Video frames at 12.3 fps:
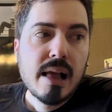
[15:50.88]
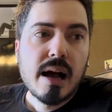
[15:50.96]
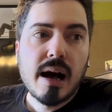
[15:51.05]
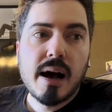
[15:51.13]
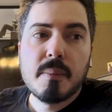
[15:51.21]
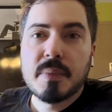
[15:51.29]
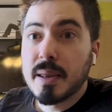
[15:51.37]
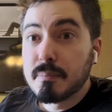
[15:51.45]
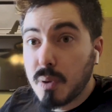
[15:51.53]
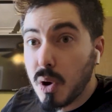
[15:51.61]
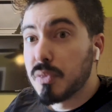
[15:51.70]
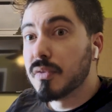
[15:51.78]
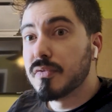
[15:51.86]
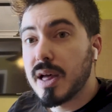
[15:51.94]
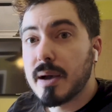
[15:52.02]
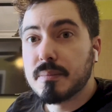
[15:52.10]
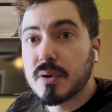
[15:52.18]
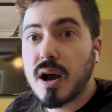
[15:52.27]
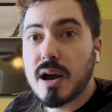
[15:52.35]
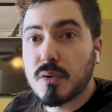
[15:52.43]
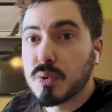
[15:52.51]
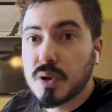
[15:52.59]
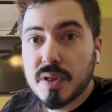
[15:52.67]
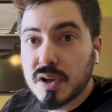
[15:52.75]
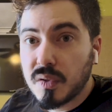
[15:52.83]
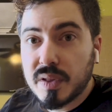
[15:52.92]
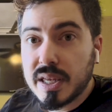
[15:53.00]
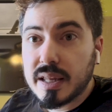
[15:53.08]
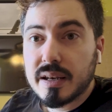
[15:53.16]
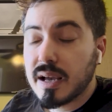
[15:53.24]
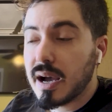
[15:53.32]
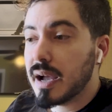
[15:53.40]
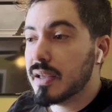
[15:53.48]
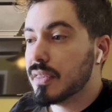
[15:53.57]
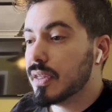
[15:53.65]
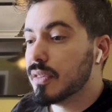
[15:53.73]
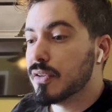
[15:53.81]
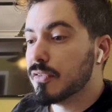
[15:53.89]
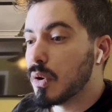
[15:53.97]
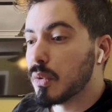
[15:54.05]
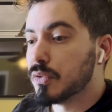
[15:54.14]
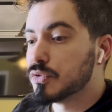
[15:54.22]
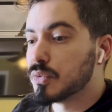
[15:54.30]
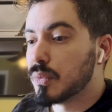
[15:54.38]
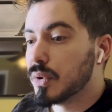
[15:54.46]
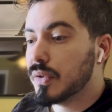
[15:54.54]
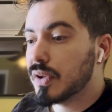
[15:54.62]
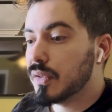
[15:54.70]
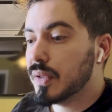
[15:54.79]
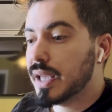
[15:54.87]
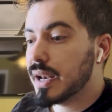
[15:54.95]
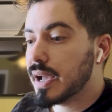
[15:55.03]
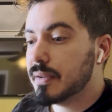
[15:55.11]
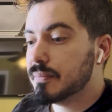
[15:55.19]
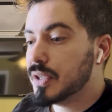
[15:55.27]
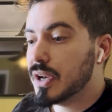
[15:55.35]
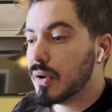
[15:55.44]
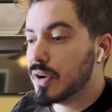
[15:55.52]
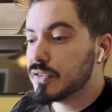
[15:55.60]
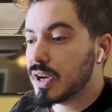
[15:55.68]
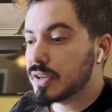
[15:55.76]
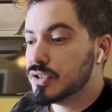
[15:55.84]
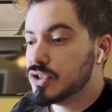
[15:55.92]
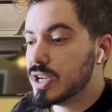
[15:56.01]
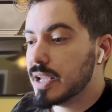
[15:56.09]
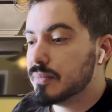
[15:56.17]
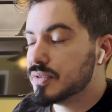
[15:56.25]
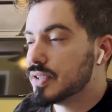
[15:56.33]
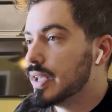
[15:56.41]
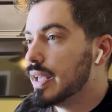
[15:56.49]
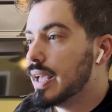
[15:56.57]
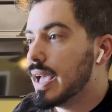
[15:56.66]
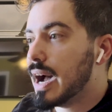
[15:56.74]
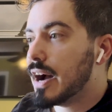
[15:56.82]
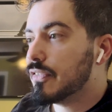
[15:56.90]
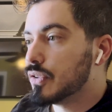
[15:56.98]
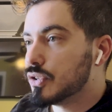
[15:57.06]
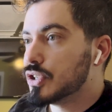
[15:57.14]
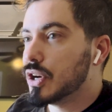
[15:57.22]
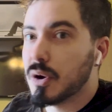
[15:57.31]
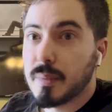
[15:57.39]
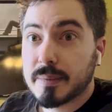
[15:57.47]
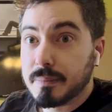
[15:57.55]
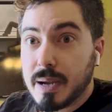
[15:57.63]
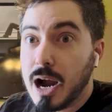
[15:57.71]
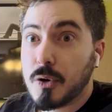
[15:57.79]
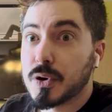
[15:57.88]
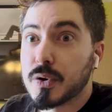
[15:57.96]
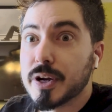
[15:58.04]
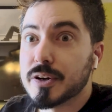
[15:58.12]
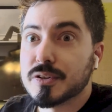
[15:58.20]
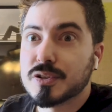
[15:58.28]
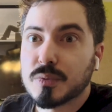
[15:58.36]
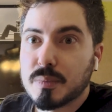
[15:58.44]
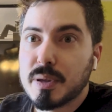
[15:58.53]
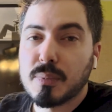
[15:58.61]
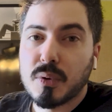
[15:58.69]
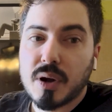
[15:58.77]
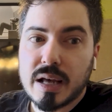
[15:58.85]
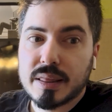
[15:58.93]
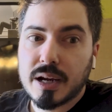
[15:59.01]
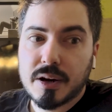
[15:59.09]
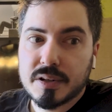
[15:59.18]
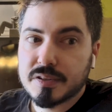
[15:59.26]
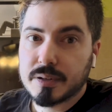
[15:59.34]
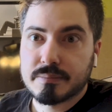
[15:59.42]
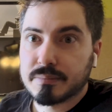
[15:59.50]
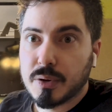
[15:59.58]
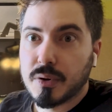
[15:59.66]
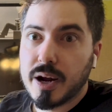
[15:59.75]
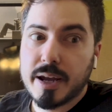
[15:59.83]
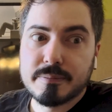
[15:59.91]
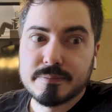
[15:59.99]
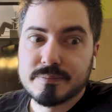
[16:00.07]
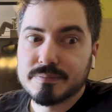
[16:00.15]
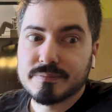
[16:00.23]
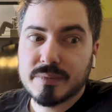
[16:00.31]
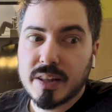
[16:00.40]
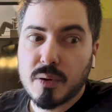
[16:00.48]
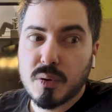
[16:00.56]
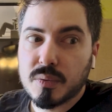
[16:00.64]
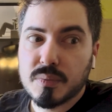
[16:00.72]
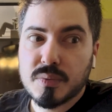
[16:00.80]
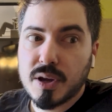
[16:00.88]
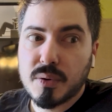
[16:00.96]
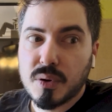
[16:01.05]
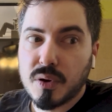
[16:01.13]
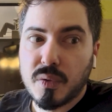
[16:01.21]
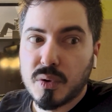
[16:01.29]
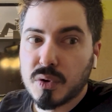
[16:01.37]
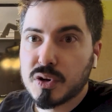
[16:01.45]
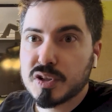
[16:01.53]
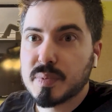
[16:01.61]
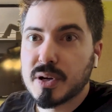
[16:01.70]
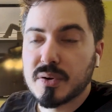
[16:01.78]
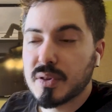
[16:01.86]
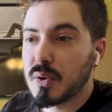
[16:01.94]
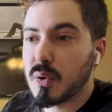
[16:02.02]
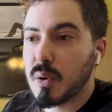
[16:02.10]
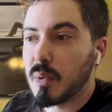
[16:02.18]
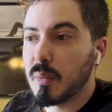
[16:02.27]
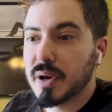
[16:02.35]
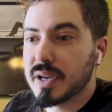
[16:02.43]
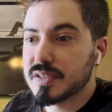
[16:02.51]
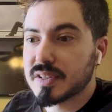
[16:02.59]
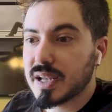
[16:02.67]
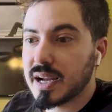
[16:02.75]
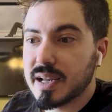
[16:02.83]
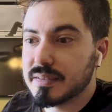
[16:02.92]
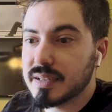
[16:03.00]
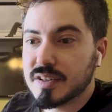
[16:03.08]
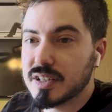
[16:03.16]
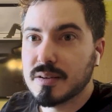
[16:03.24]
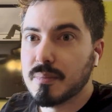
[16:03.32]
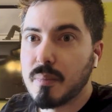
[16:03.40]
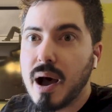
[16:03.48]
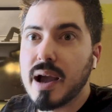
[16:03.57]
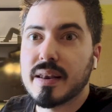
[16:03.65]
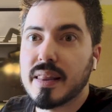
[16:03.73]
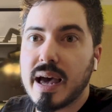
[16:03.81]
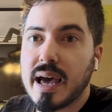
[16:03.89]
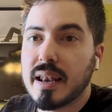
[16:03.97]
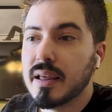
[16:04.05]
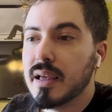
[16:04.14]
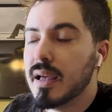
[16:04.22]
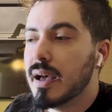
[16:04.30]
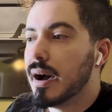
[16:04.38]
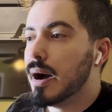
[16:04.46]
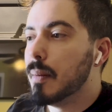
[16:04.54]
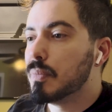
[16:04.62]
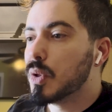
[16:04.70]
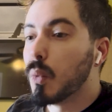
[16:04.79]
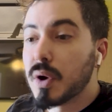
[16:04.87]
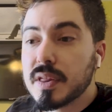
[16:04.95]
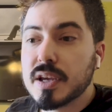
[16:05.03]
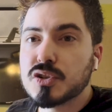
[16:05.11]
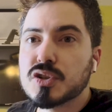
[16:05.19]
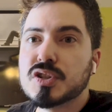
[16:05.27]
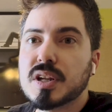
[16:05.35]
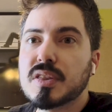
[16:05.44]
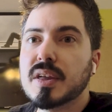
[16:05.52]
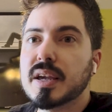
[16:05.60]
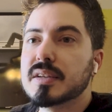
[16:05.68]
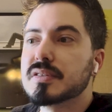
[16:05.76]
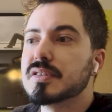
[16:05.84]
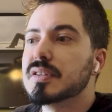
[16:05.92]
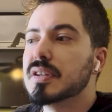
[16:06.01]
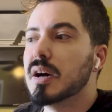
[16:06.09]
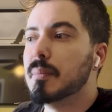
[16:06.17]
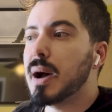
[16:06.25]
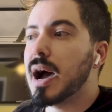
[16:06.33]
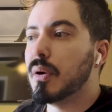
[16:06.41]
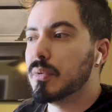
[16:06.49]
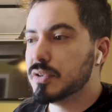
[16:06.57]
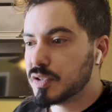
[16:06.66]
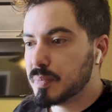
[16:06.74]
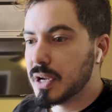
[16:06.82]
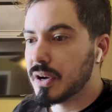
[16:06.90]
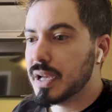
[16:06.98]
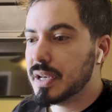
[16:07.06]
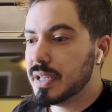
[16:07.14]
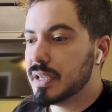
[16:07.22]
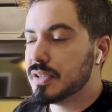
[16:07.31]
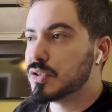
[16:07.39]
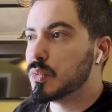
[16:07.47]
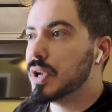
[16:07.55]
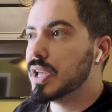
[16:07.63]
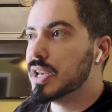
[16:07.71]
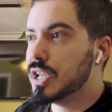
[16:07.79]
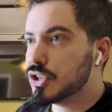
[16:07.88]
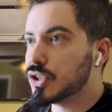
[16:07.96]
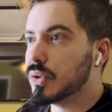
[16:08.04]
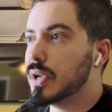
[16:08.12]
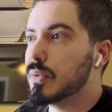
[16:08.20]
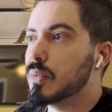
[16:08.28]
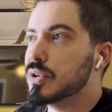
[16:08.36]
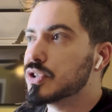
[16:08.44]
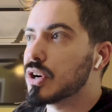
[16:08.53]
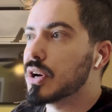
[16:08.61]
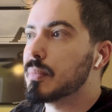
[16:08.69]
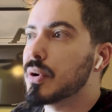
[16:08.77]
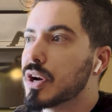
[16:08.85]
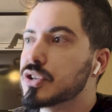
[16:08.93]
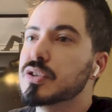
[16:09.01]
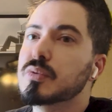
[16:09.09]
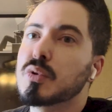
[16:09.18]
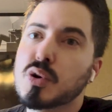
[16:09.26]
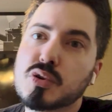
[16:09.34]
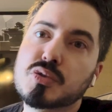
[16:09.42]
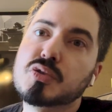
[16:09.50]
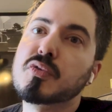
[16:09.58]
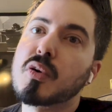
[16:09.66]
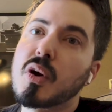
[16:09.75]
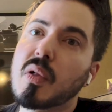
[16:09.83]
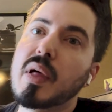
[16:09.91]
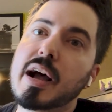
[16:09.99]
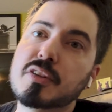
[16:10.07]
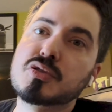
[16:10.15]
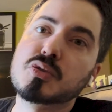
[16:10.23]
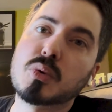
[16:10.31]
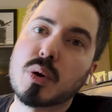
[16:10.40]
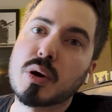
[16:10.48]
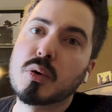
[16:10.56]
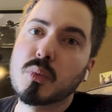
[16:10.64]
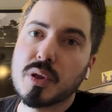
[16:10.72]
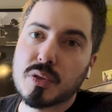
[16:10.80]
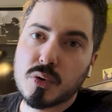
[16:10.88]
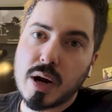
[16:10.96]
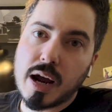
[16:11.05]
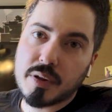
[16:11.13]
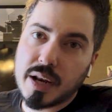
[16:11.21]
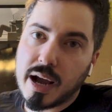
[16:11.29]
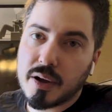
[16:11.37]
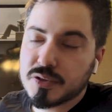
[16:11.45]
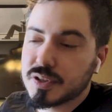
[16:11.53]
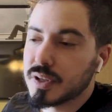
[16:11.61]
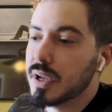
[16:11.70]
And both of them got really clean. The vocals were really clean. I talked to James after the show, I'm like, how are your ears? When people got there, he's like, they were great. They were a little crispier than normal, but he's like, I didn't mind that. One of the interesting things about Spirit is we initially, when we started production rehearsals for our last tour with Crowded House,